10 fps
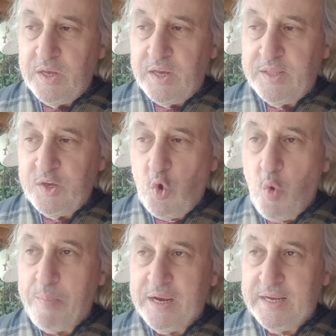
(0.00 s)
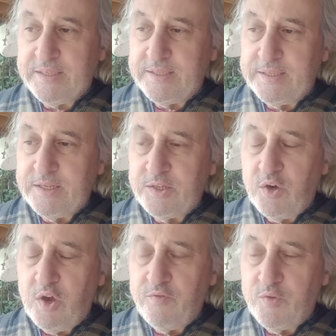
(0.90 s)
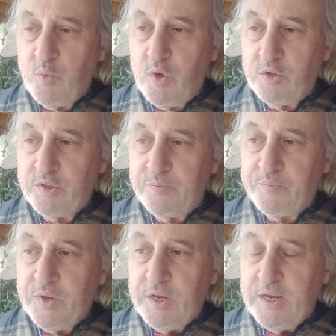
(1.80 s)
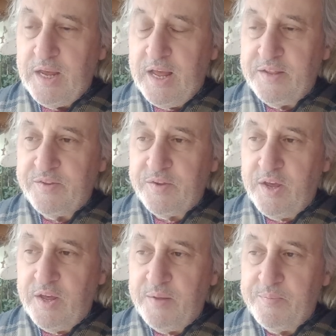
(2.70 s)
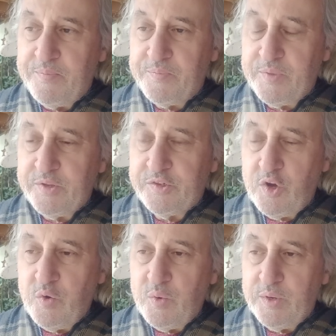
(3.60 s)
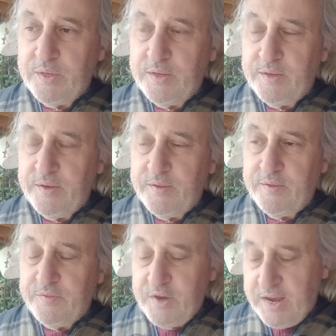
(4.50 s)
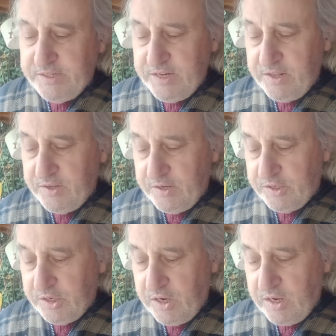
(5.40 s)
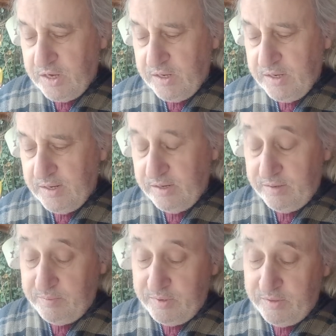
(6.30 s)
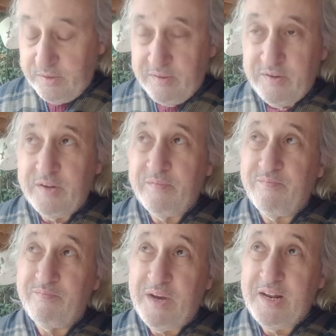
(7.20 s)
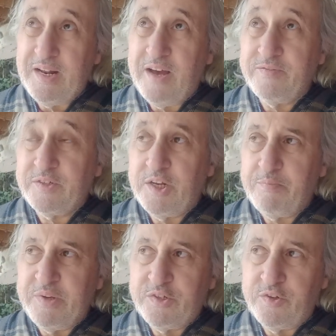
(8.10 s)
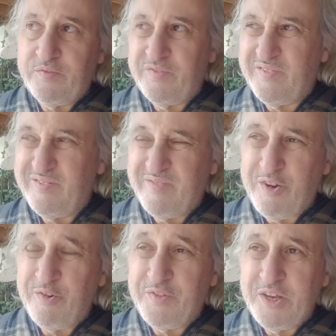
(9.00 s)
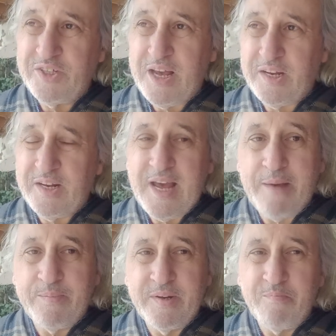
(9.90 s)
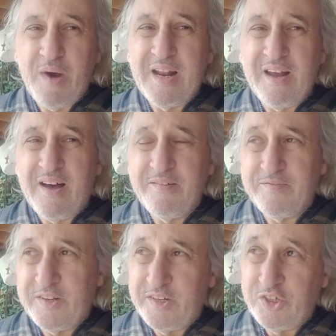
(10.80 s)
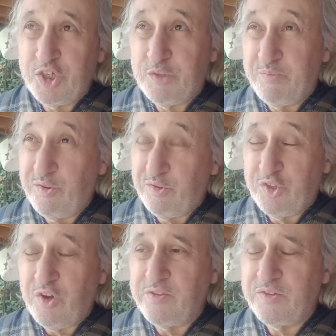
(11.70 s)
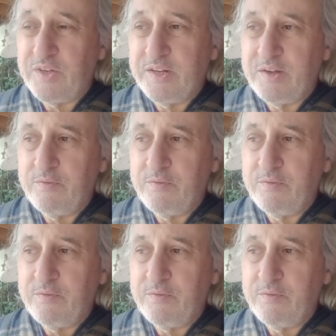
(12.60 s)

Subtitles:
in the Obergadon, in the overworld. And so the idea that that my life's going to be sort of, there are things going to happen in my life that are just pure chance, I